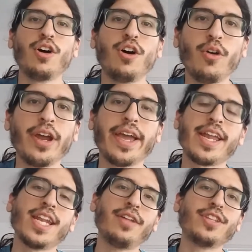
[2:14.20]
Alright,
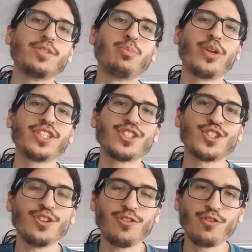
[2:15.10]
and now this brings
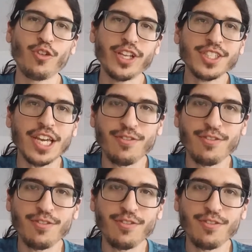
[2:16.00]
us to French,